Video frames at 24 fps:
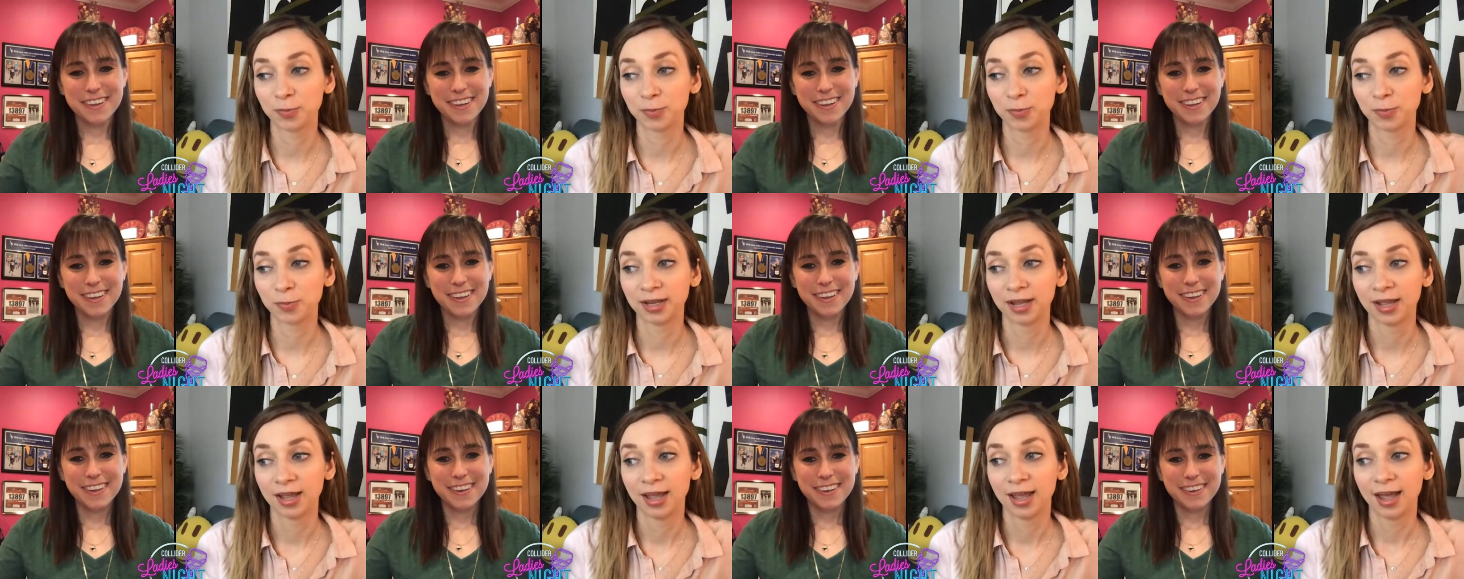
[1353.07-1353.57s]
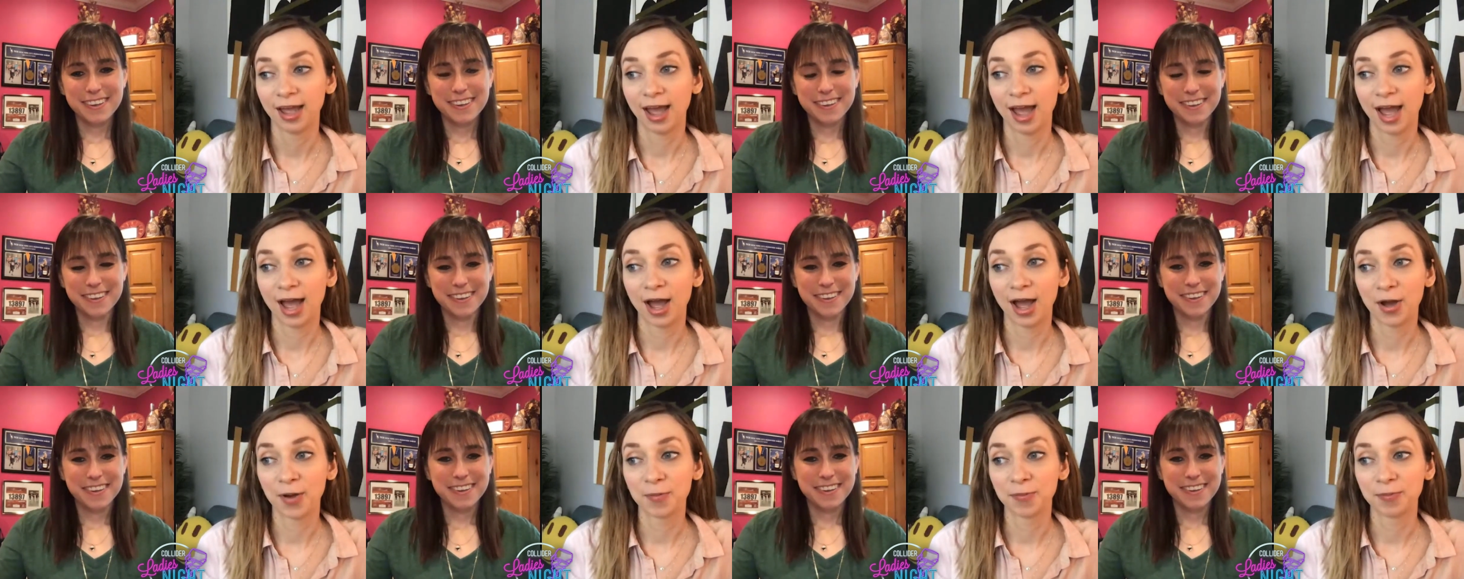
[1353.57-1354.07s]
Speaker 1: But
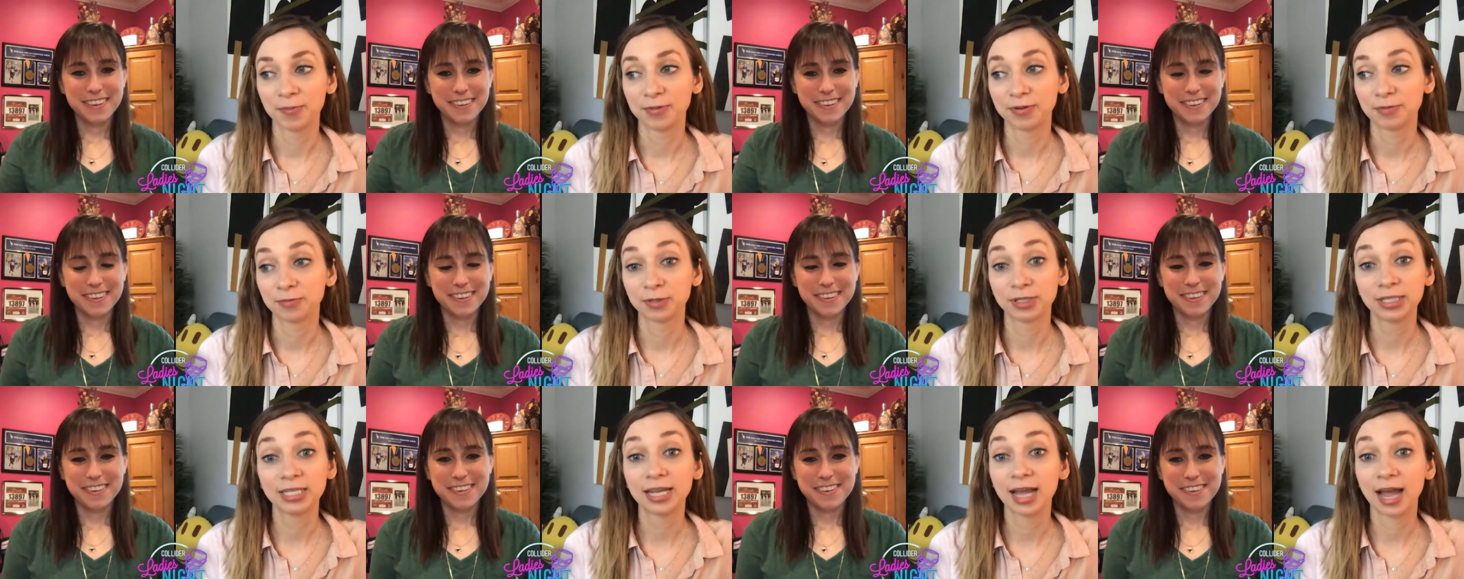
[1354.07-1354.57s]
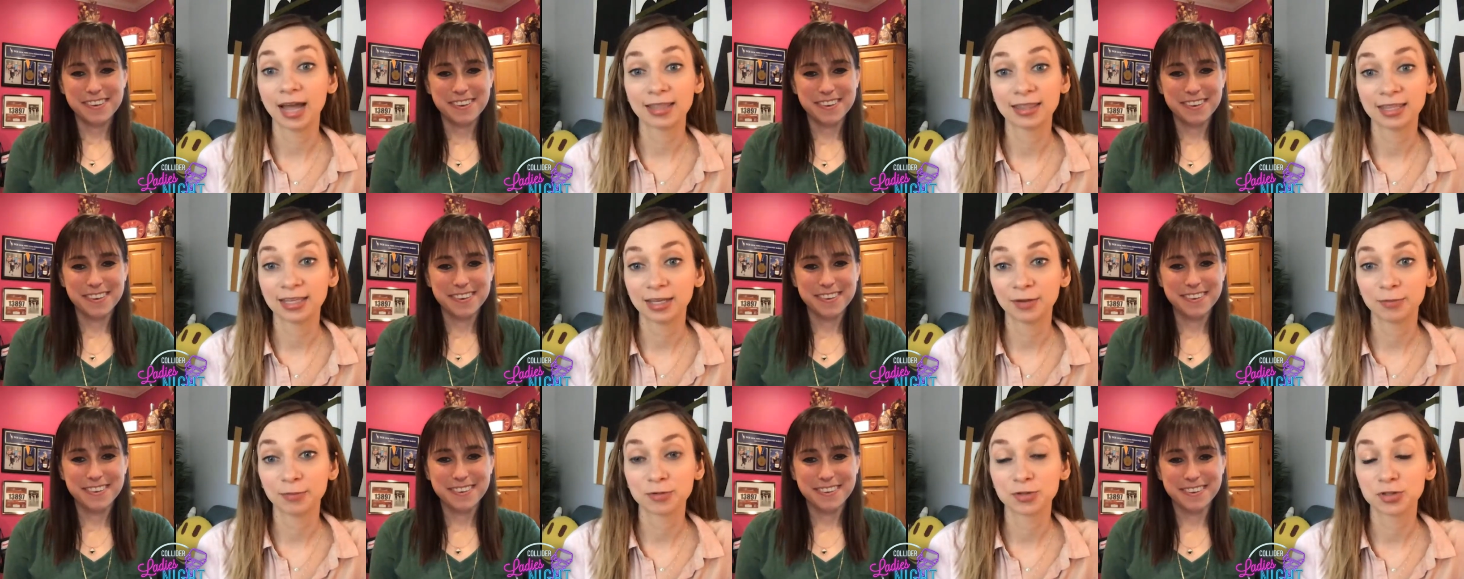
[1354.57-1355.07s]
um, really, I
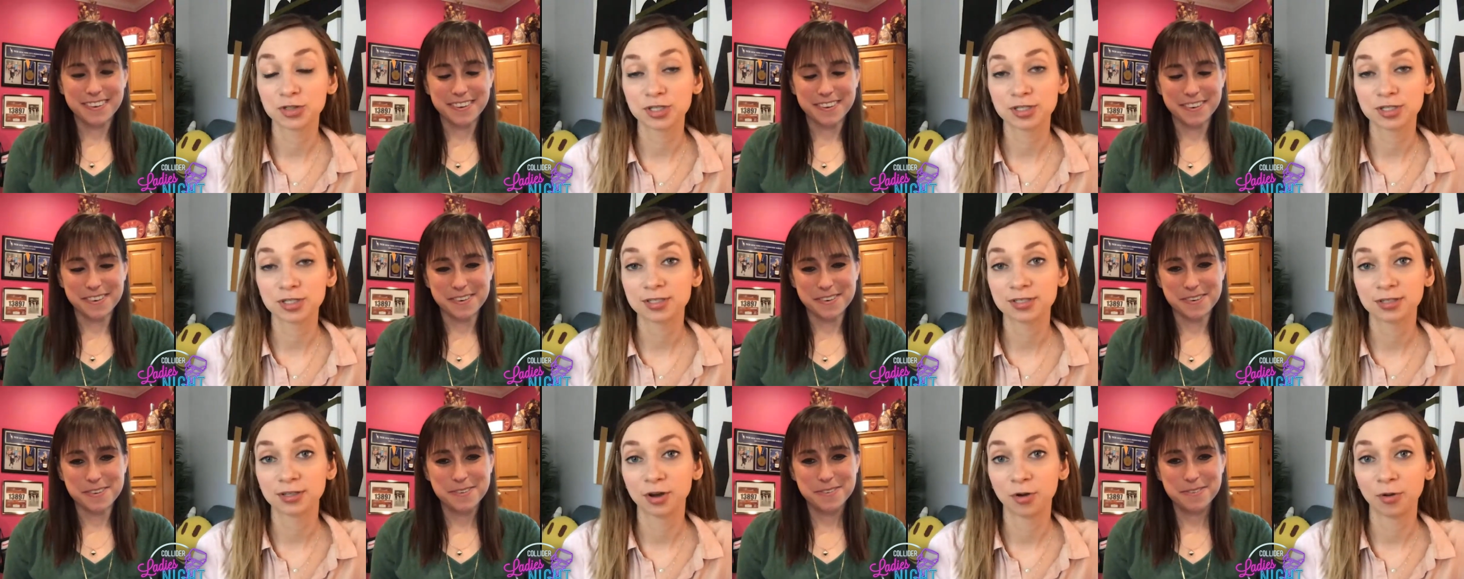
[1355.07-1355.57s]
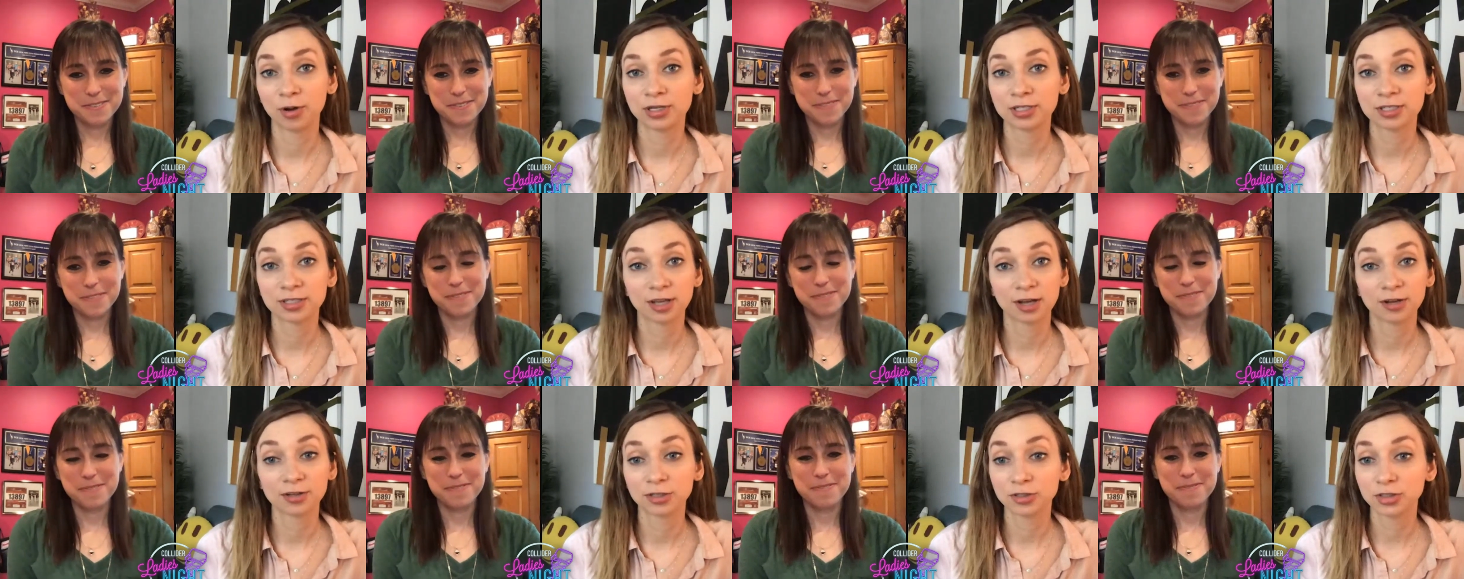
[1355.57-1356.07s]
think it was just going to
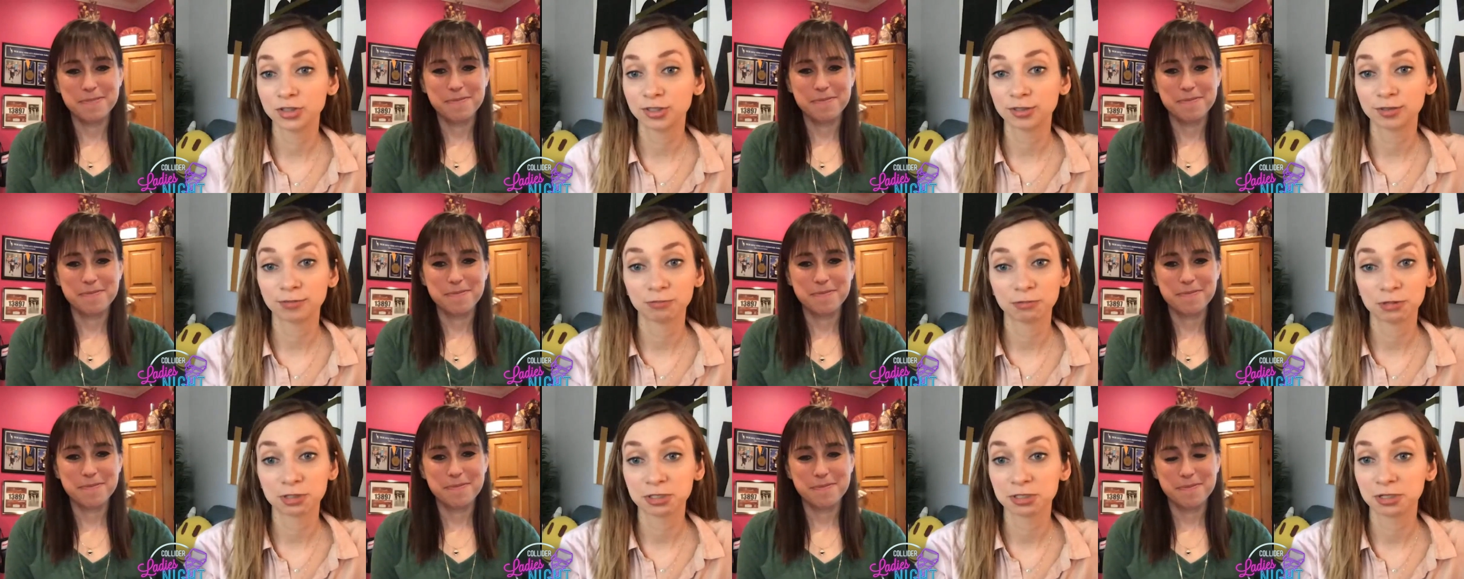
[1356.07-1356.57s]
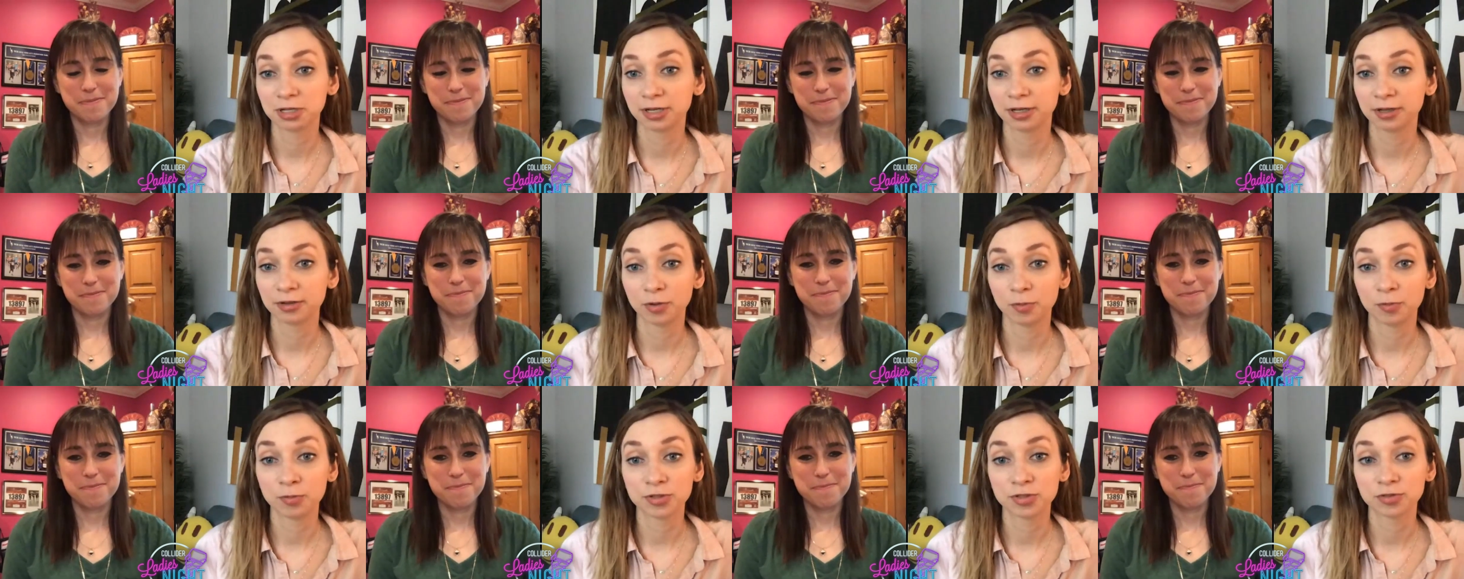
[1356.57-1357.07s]
the audition was
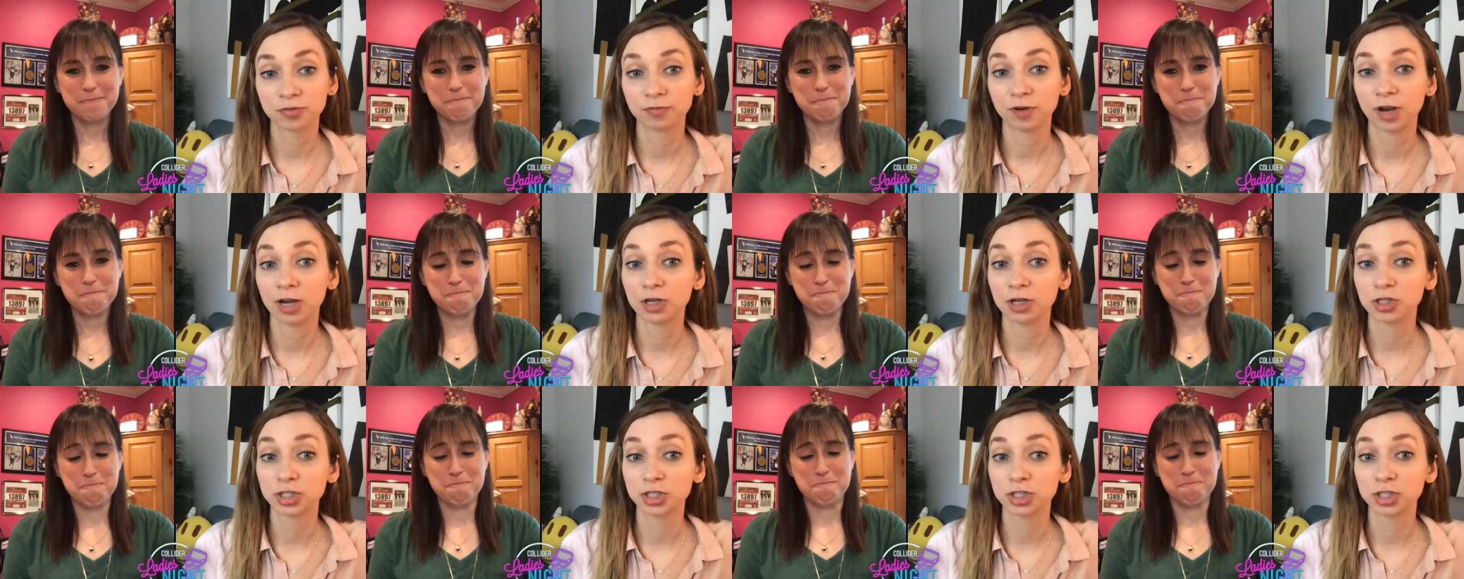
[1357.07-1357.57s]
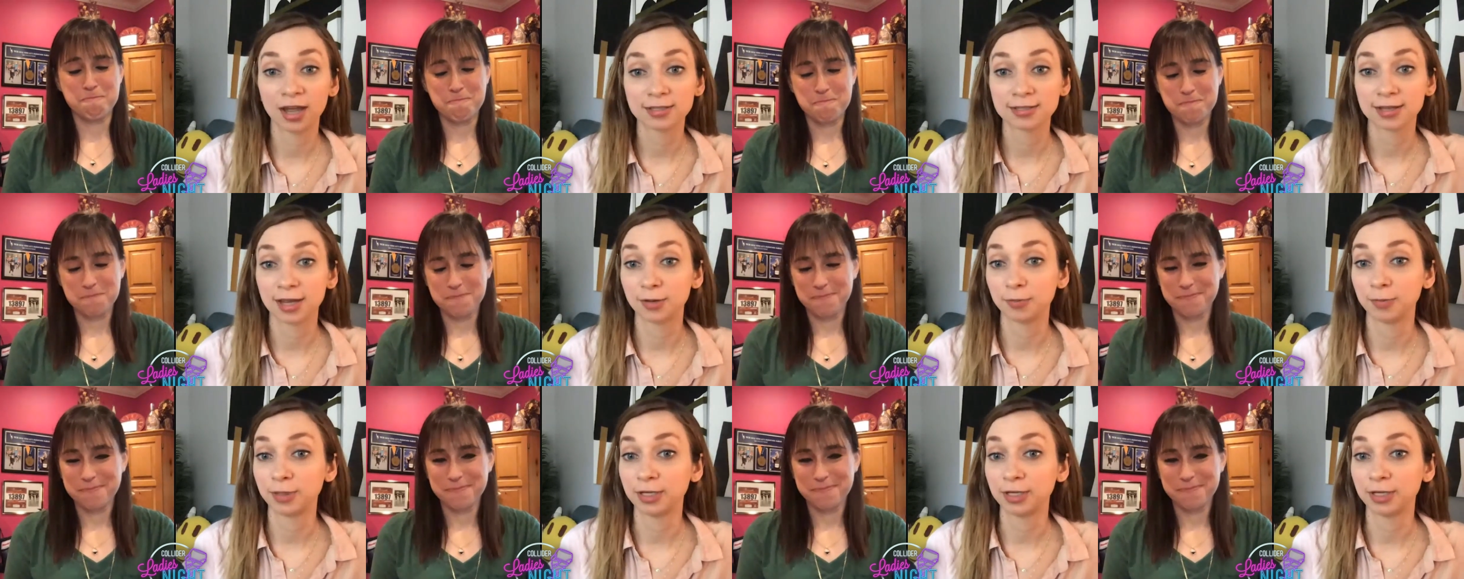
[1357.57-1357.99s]
a almost fresh eyes on